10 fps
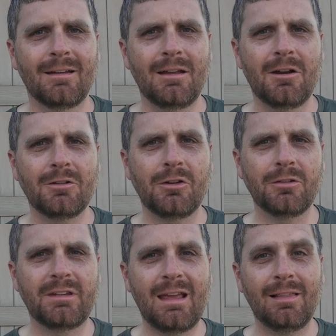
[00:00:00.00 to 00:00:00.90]
Here's your
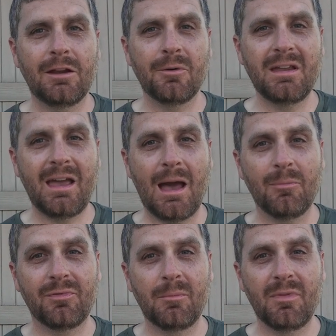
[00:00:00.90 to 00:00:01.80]
daily
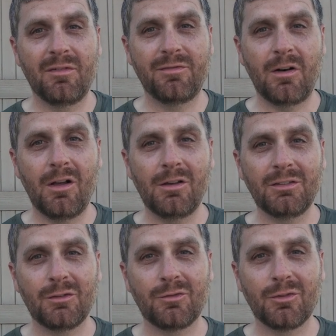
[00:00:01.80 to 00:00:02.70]
recap from the
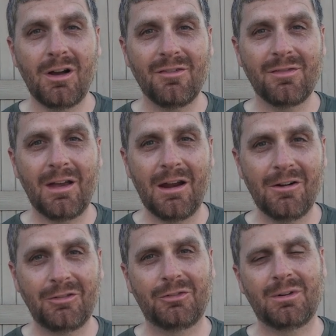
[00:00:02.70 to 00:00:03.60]
Falls of Rough
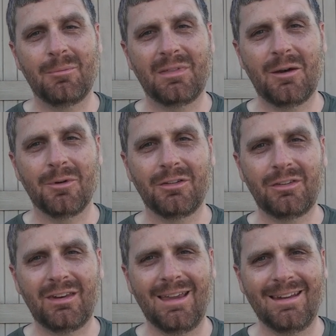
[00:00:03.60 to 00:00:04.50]
airstrip that we're
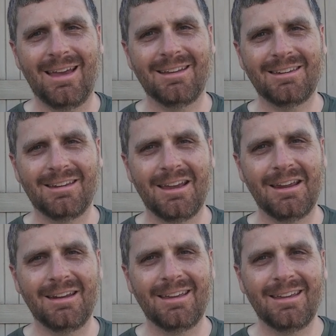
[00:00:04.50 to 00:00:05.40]
staying at tonight.